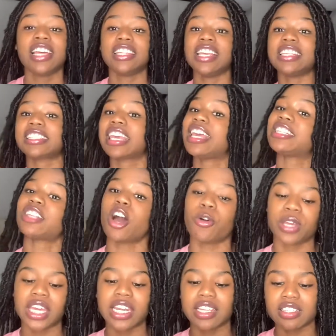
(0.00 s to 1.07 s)
These kids don't
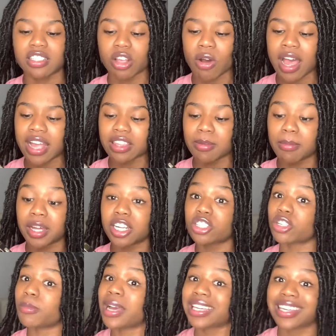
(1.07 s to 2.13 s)
eat it, so I have to
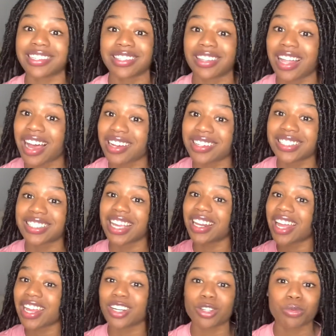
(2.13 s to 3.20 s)
monitor my kids a lot because they
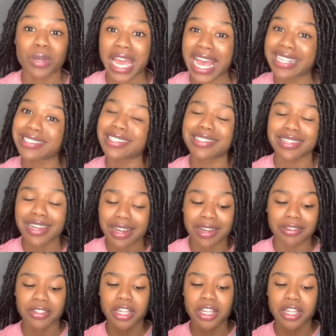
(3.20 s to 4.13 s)
like to do nasty stuff.